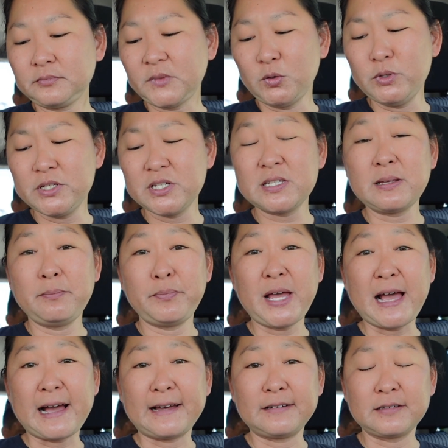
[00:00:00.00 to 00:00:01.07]
which isn't
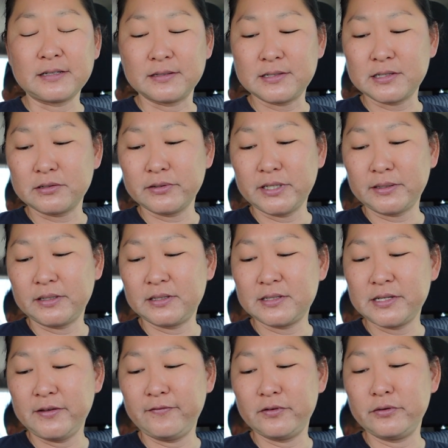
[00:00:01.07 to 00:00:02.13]
bad considering it's
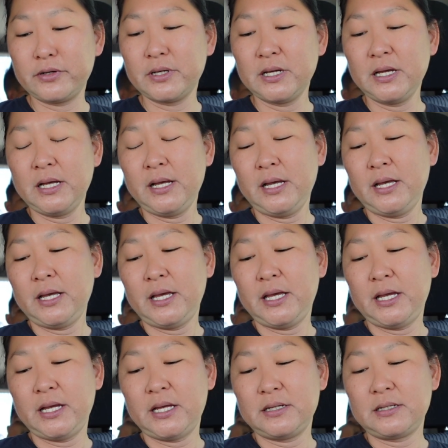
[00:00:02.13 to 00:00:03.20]
seafood,
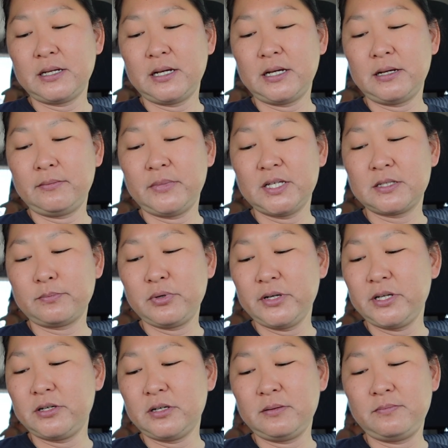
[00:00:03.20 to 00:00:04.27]
and it's a
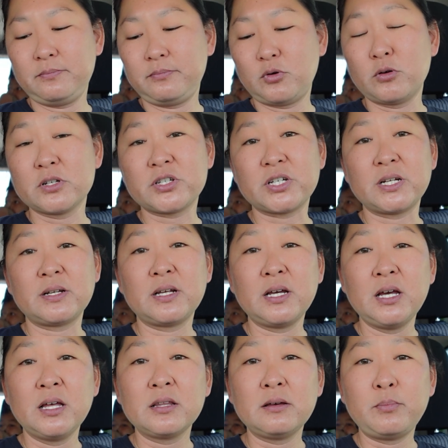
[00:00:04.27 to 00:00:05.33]
pretty good portion.
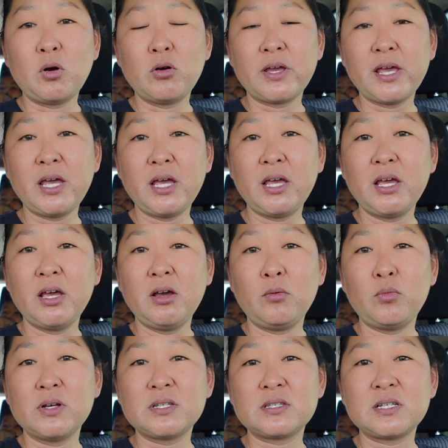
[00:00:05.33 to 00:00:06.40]
The poke
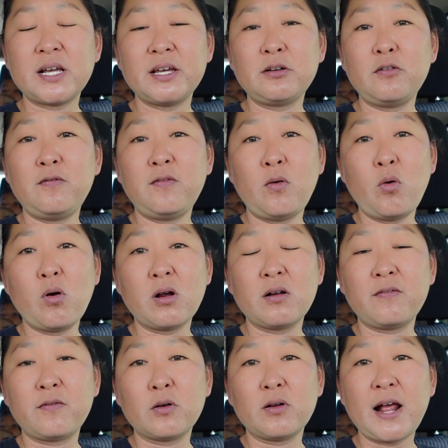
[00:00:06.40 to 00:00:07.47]
was
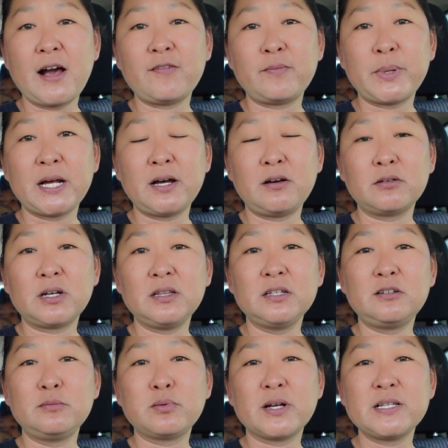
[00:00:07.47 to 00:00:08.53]
$10.04 for a half pound, a
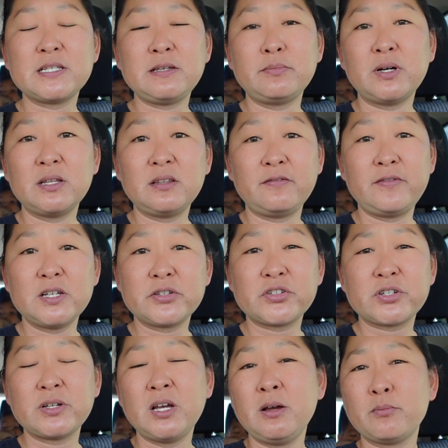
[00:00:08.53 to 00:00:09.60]
little pricey, but the
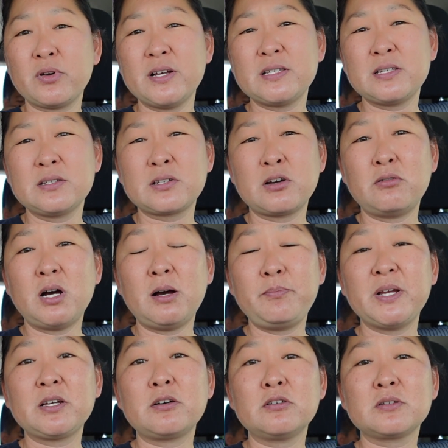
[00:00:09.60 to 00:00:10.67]
fish prices go
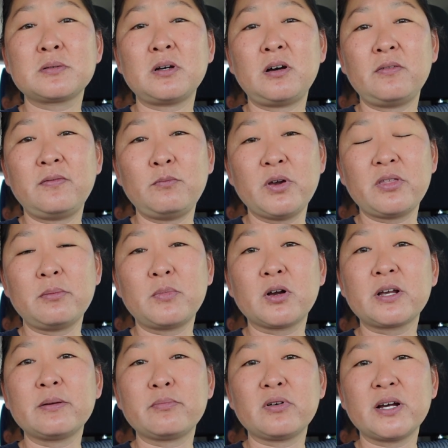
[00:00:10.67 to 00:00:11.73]
up. It goes with the
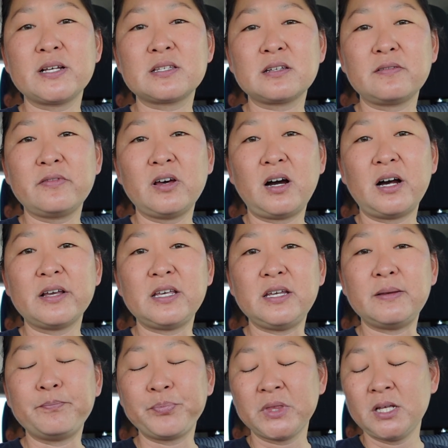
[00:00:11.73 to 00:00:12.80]
market price of the
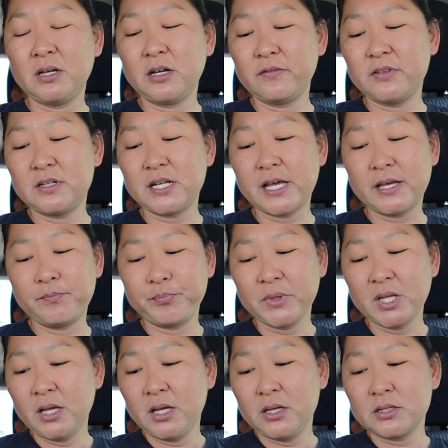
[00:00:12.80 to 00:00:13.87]
ahi of the day.
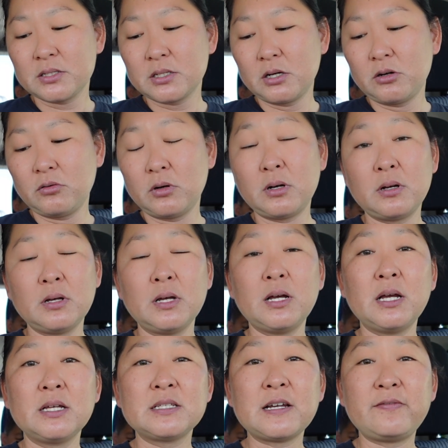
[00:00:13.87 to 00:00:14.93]
So
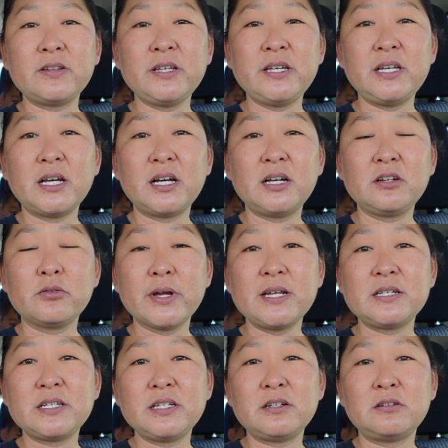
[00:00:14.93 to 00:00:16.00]
definitely a
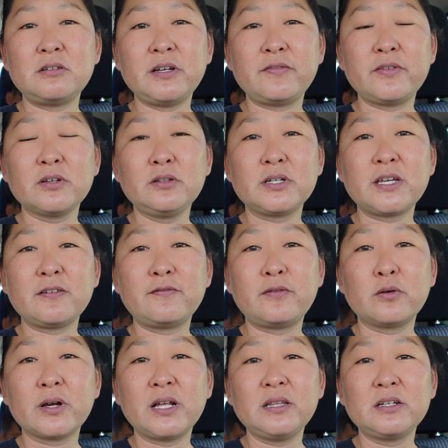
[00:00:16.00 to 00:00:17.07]
great deal if you're looking
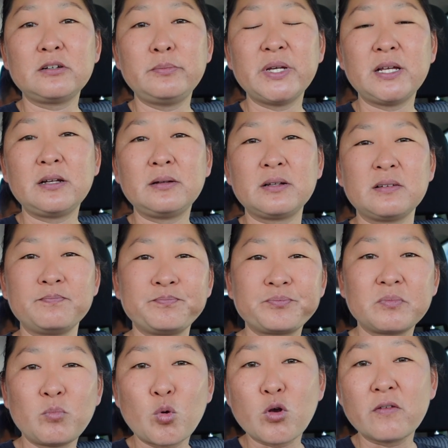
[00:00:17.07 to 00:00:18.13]
for a little bit
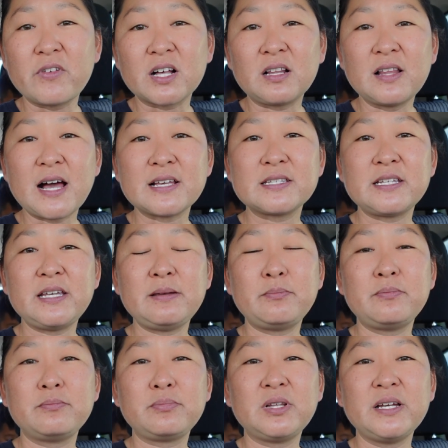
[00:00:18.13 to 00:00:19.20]
more of a classy
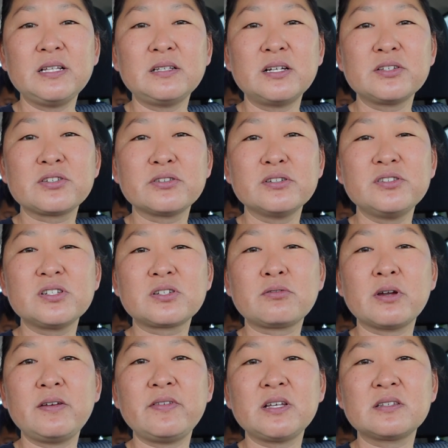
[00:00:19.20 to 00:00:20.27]
plate lunch, or you're just
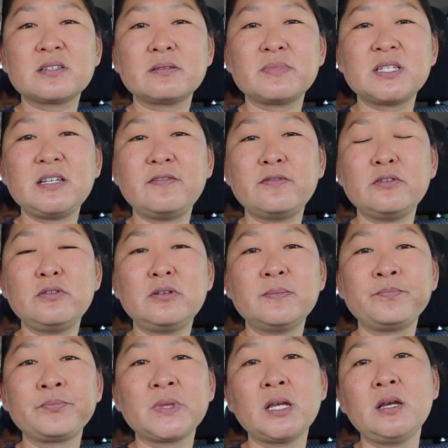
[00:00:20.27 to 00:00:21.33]
craving some seafood.
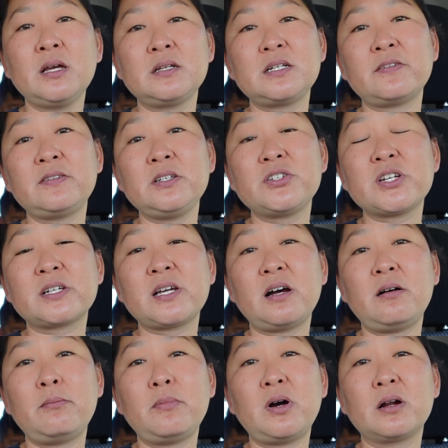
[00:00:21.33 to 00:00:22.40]
Definitely check
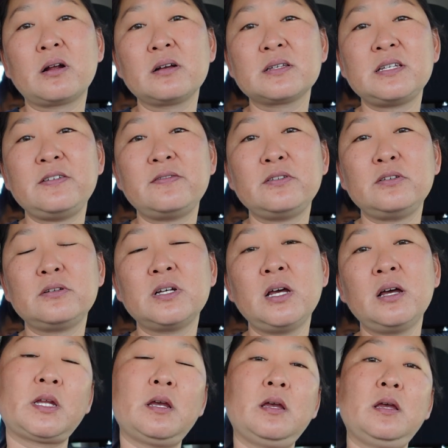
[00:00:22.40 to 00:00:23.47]
out Monarch Seafood.
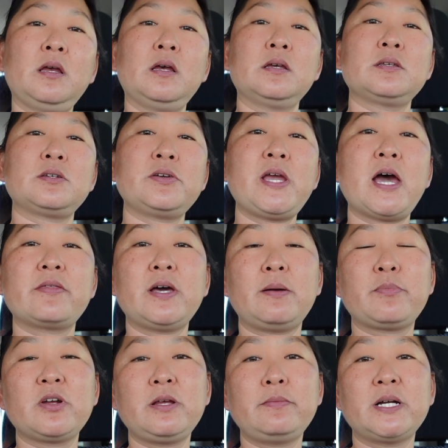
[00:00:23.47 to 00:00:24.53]
So yeah,
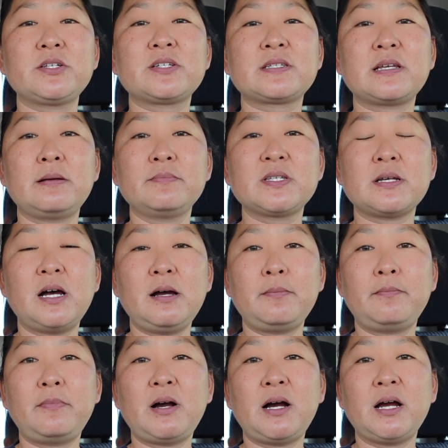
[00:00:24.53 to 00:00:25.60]
that pretty much sums up
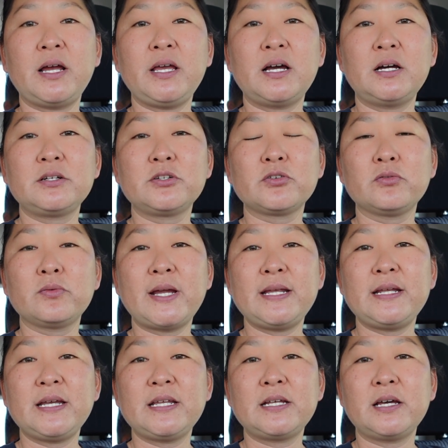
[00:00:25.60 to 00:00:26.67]
my
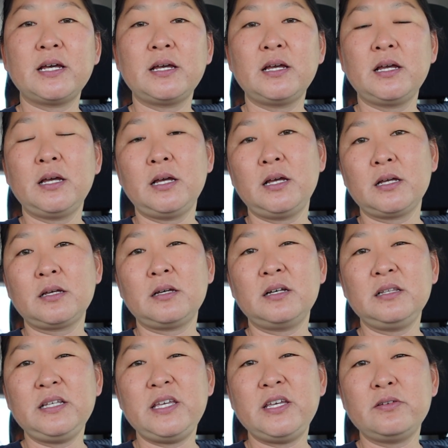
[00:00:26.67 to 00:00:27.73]
underrated
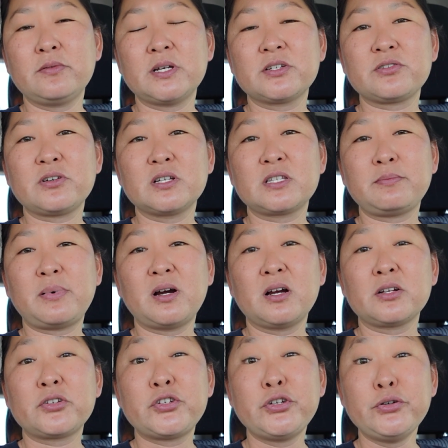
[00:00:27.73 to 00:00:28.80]
Kalihi restaurants
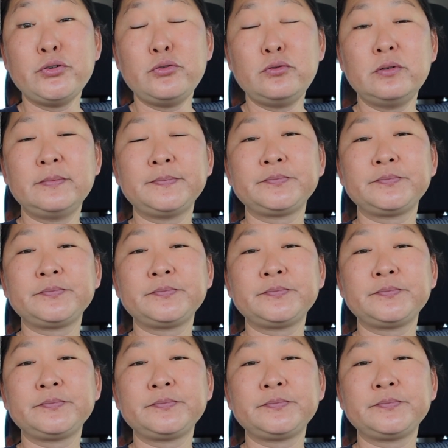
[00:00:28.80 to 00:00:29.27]
part 2.